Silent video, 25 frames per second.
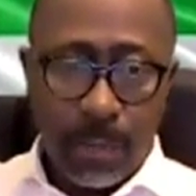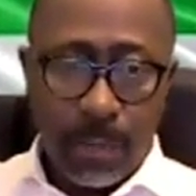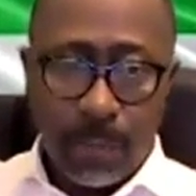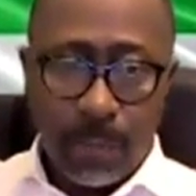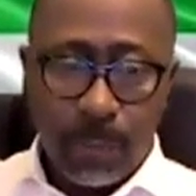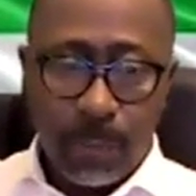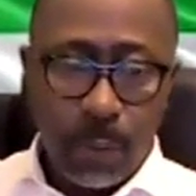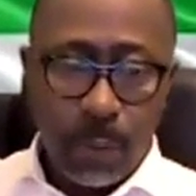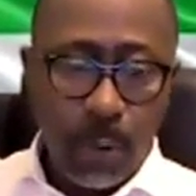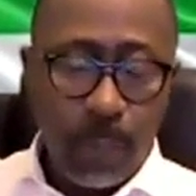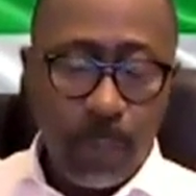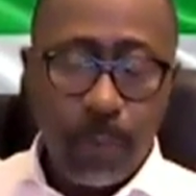
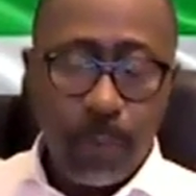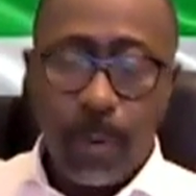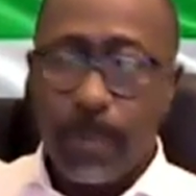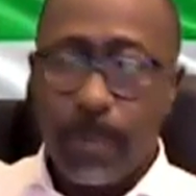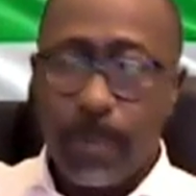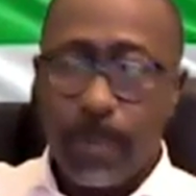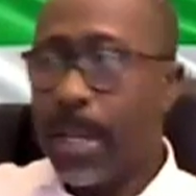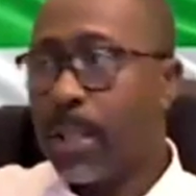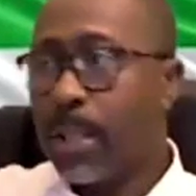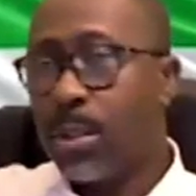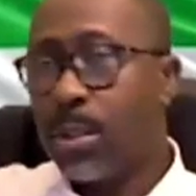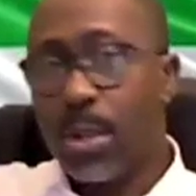So from
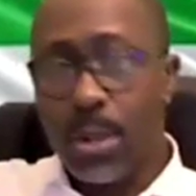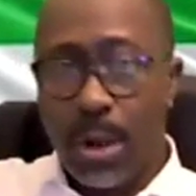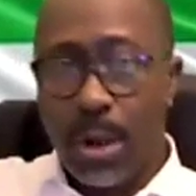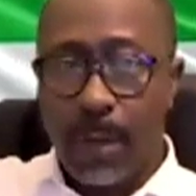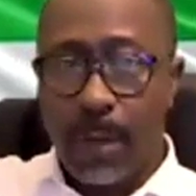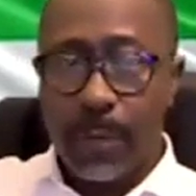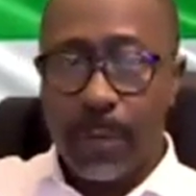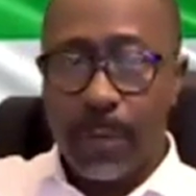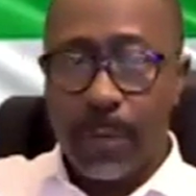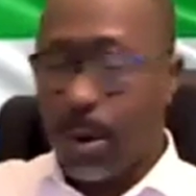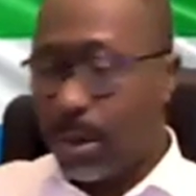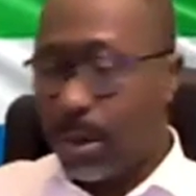there to
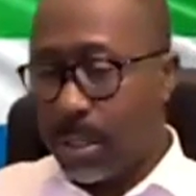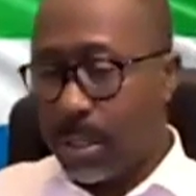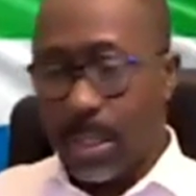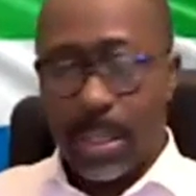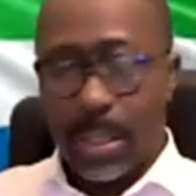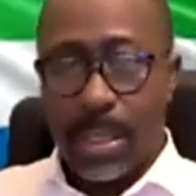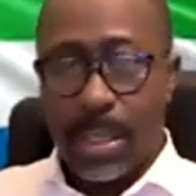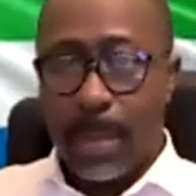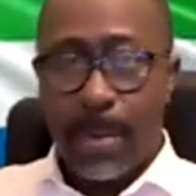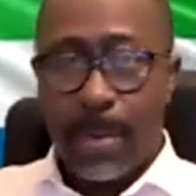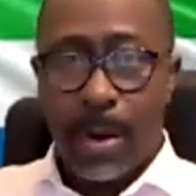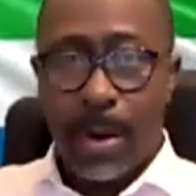Dovecourt,
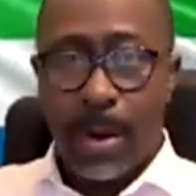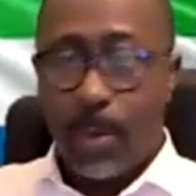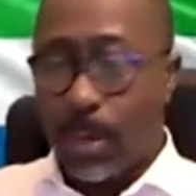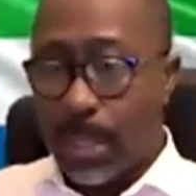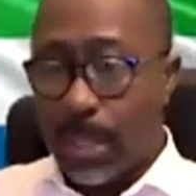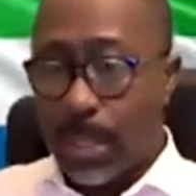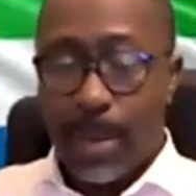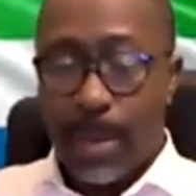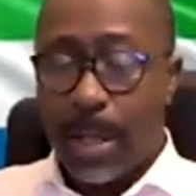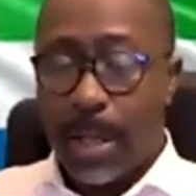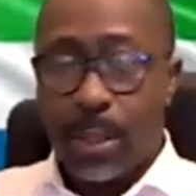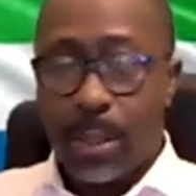was
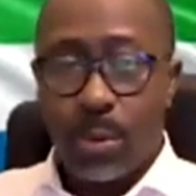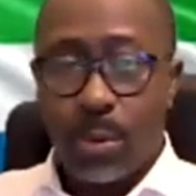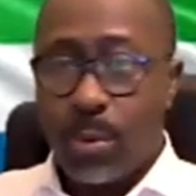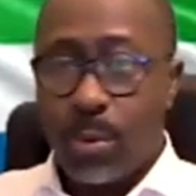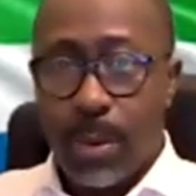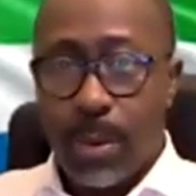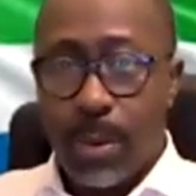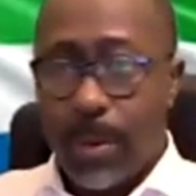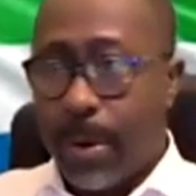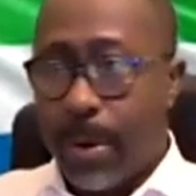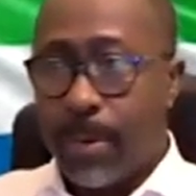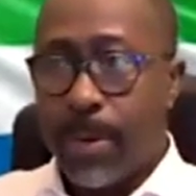about
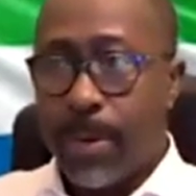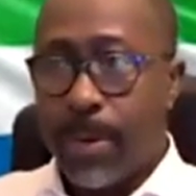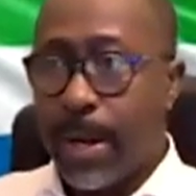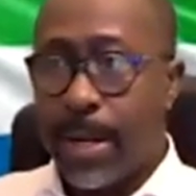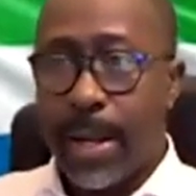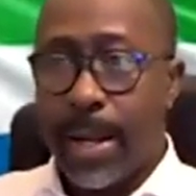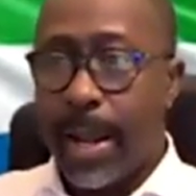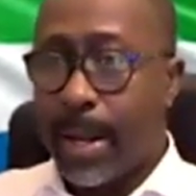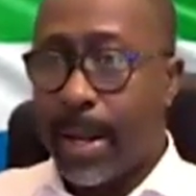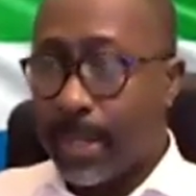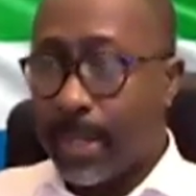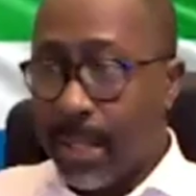200-300
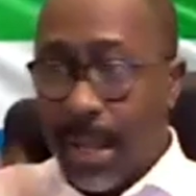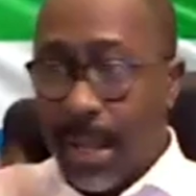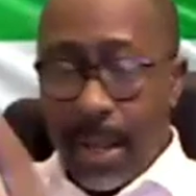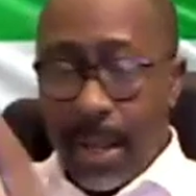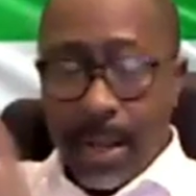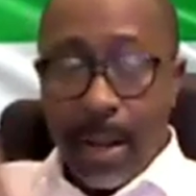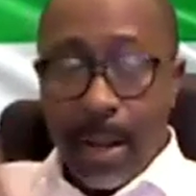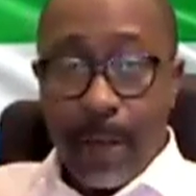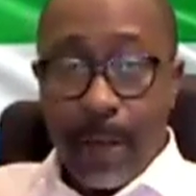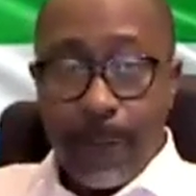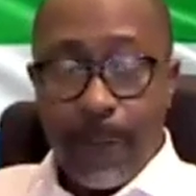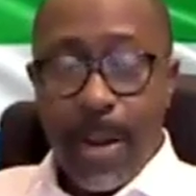yards,
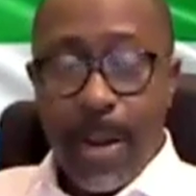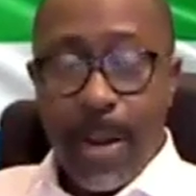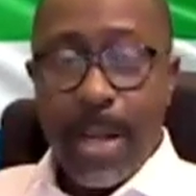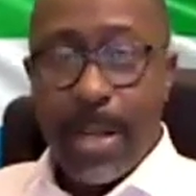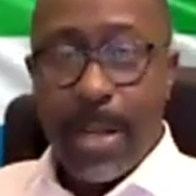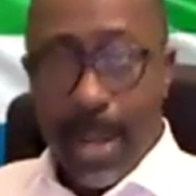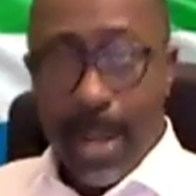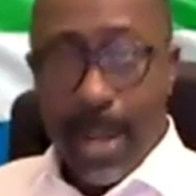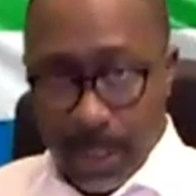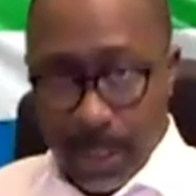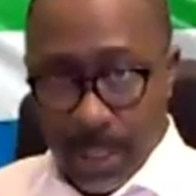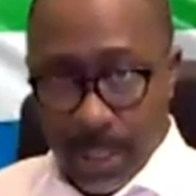the
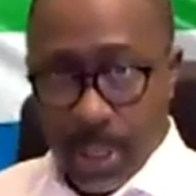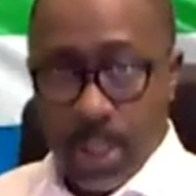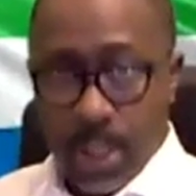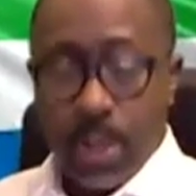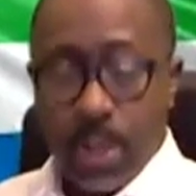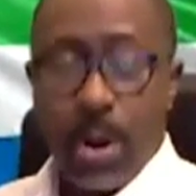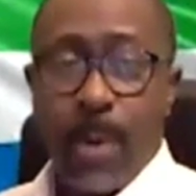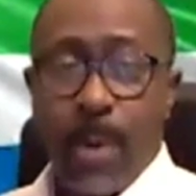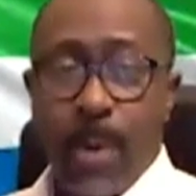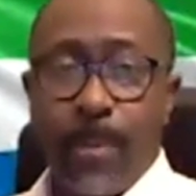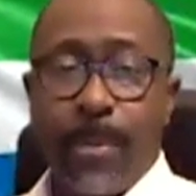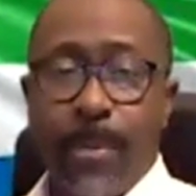final
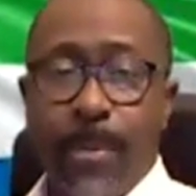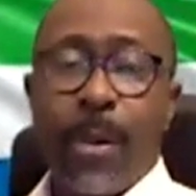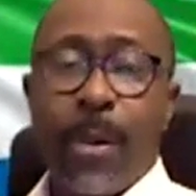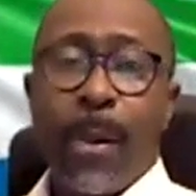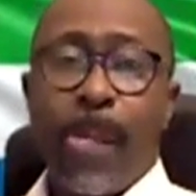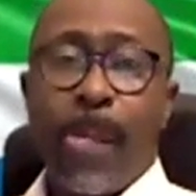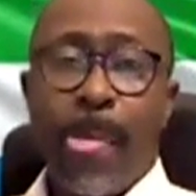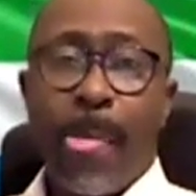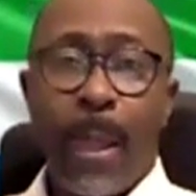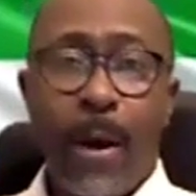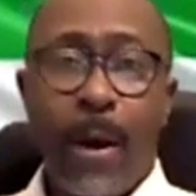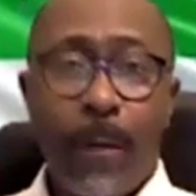stop
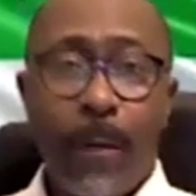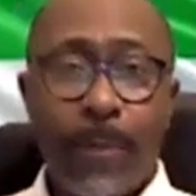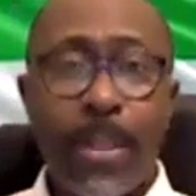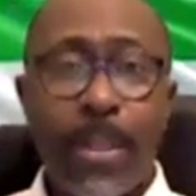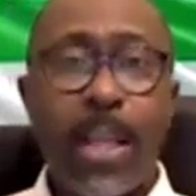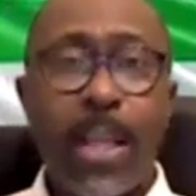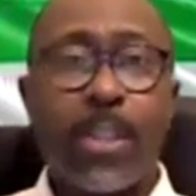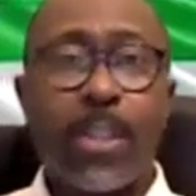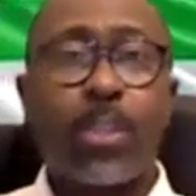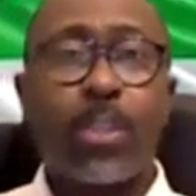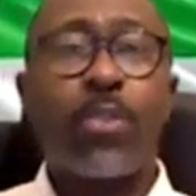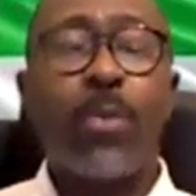of
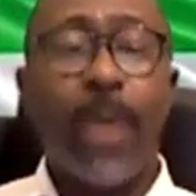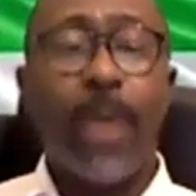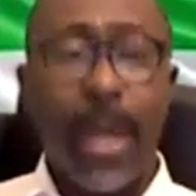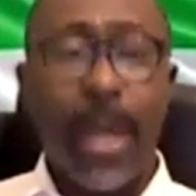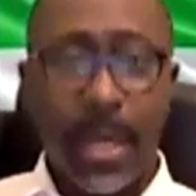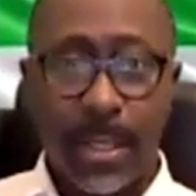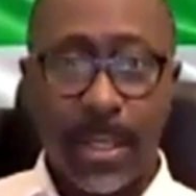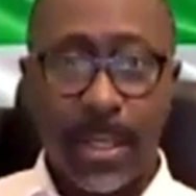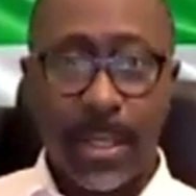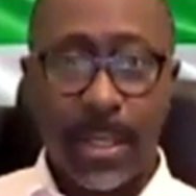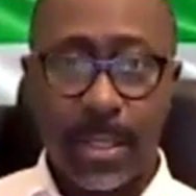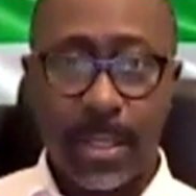the
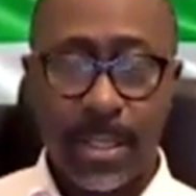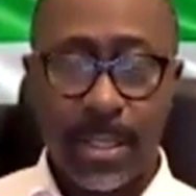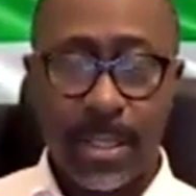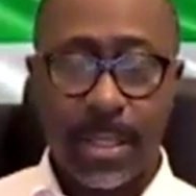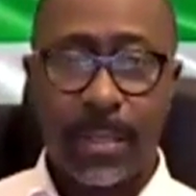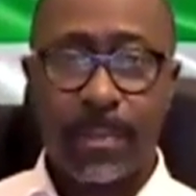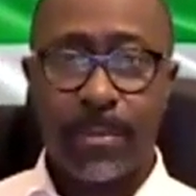trains.